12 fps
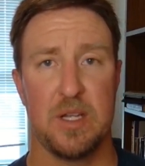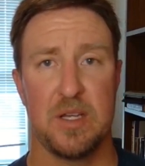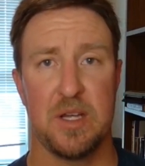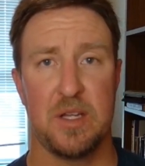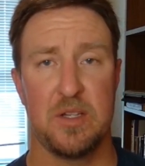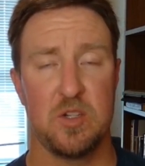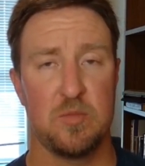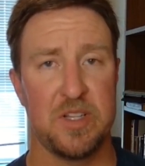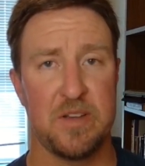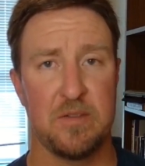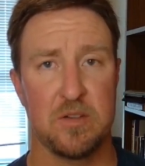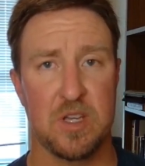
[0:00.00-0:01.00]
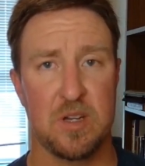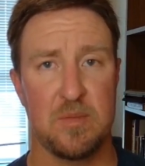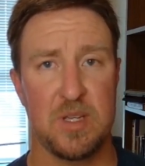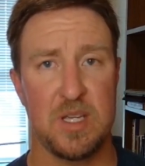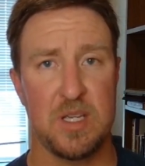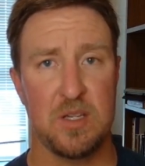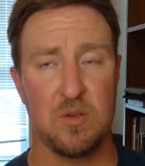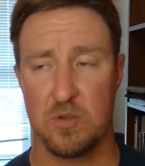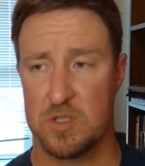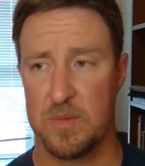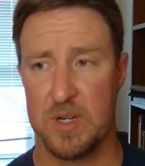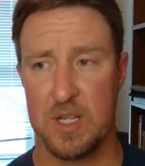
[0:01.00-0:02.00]
a new believer is going to be, or
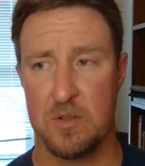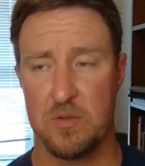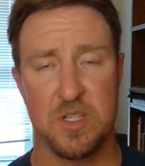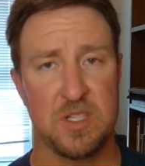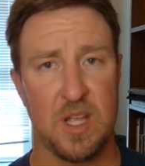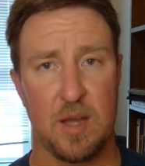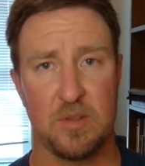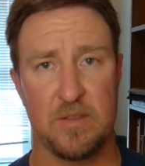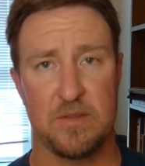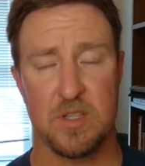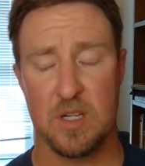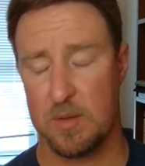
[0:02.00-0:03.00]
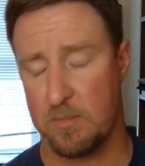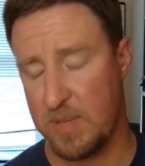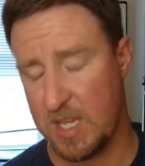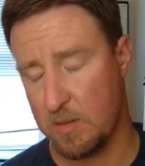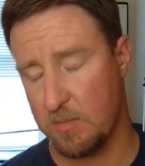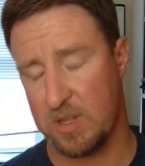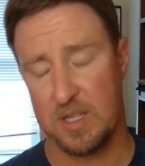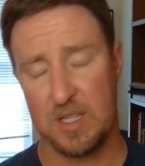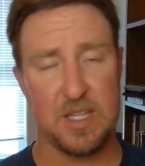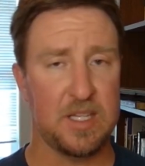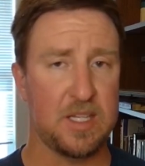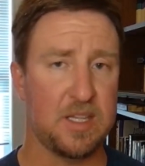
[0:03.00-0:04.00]
somebody who does not believe, is going to be
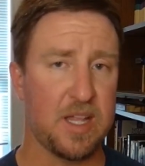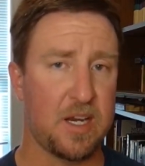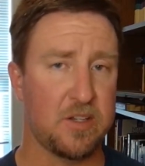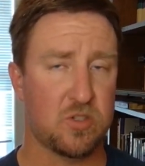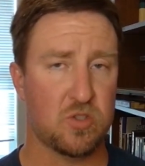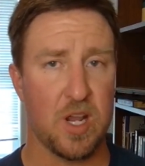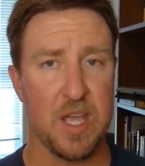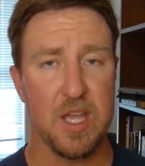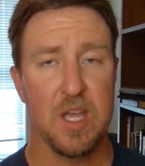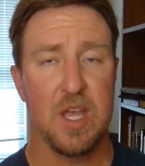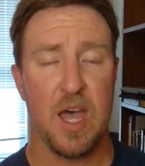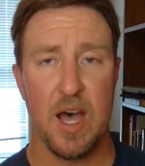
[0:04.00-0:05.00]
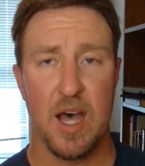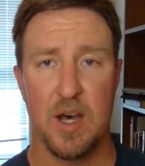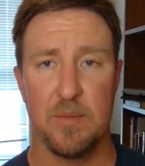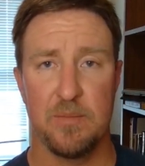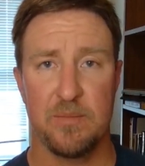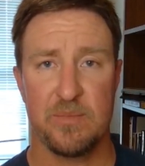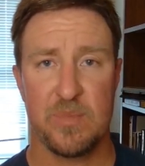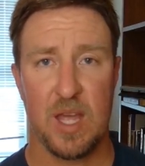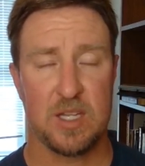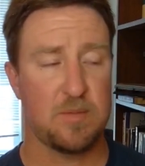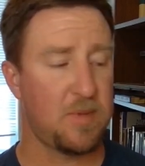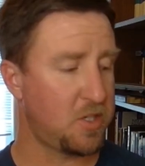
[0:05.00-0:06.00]
completely led astray.
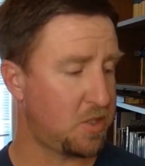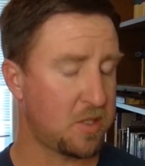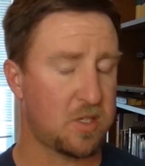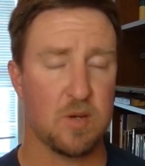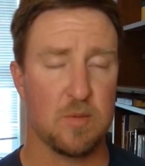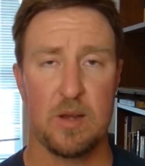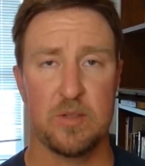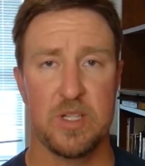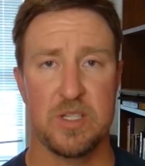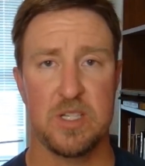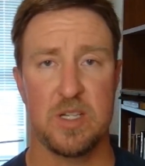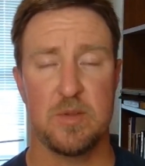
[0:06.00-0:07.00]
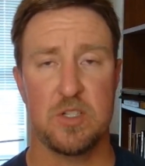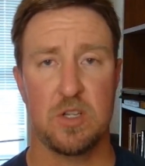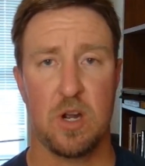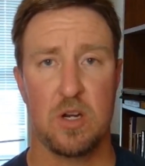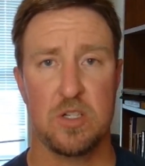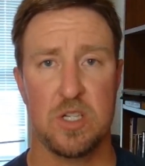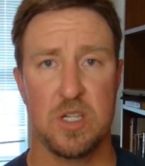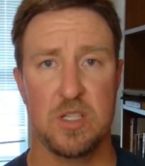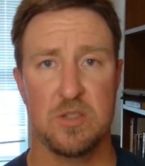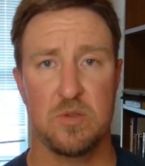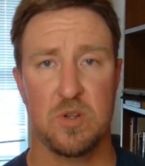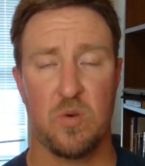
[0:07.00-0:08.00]
Not to mention, your Bible doesn't need to be charged, it
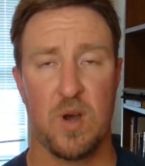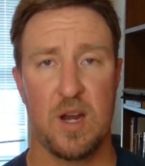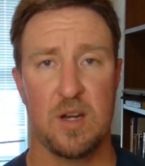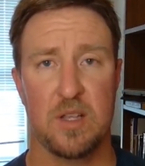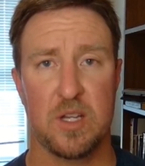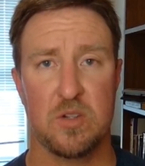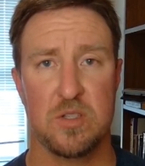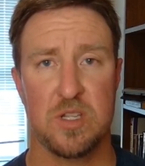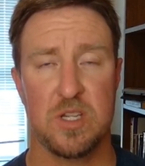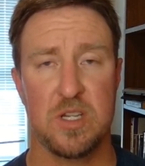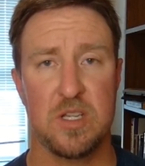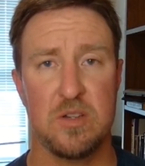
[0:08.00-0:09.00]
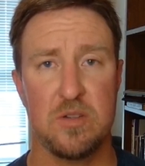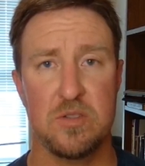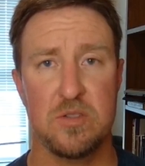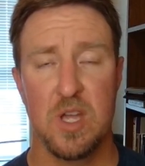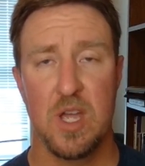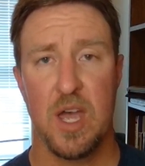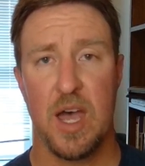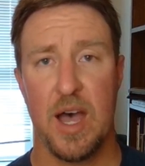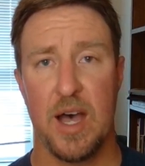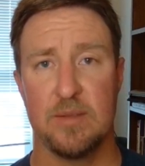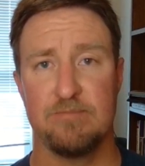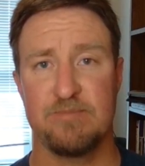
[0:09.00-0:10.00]
doesn't require electricity to use,
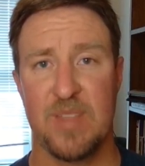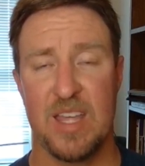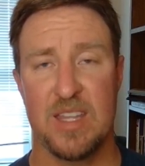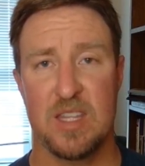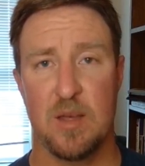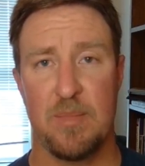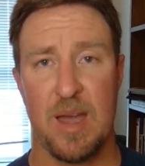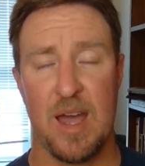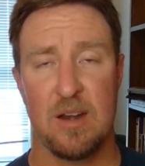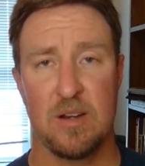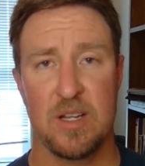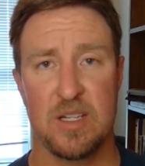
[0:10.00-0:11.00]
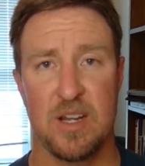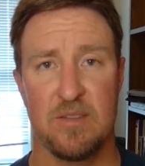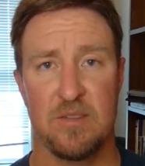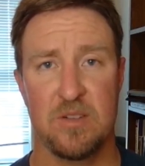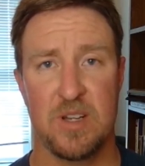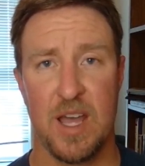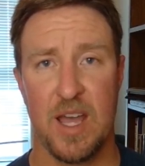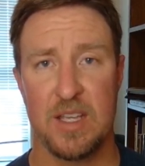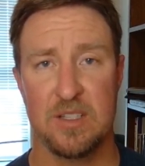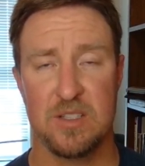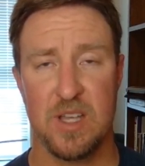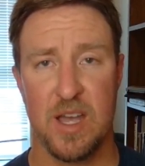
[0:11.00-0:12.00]
and the battery never
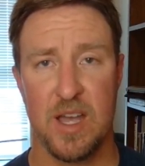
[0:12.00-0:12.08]
dies.